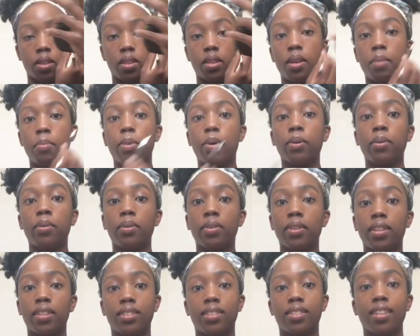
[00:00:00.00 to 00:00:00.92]
They both
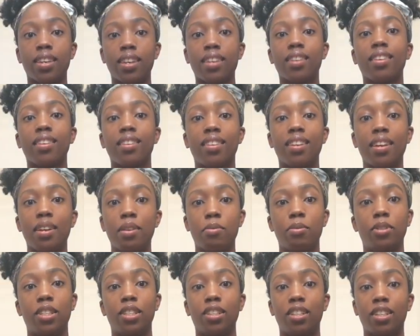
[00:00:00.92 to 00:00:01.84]
said it
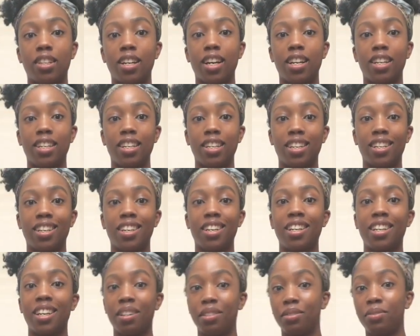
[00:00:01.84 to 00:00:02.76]
was a good idea,
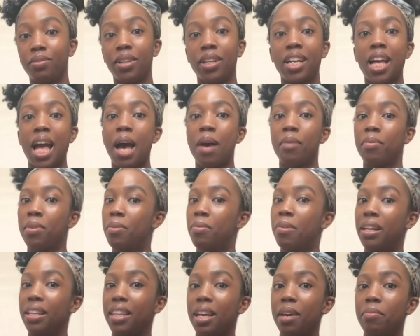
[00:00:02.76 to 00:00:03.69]
and I was very happy
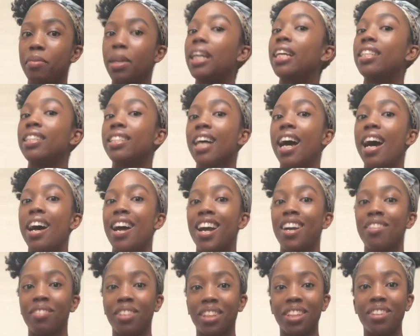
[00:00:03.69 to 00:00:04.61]
about that because
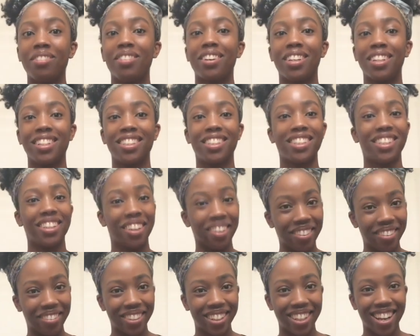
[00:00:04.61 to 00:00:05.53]
I really wanted to
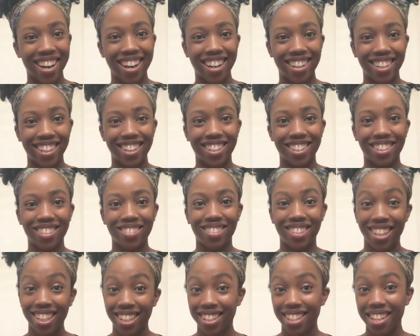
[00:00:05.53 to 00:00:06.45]
go with the idea. So
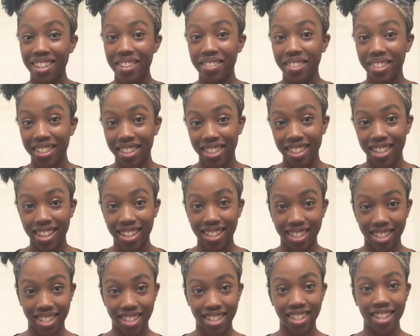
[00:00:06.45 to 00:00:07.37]
when they said it was a good
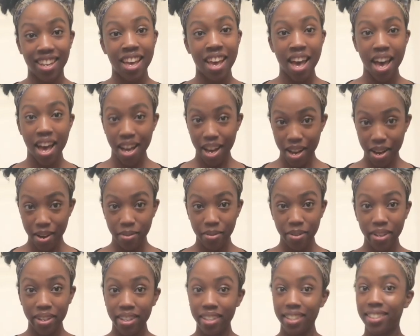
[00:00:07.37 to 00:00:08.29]
idea, I
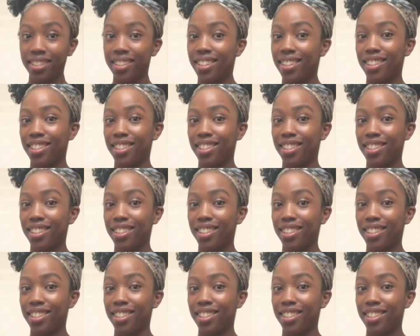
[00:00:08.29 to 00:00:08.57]
was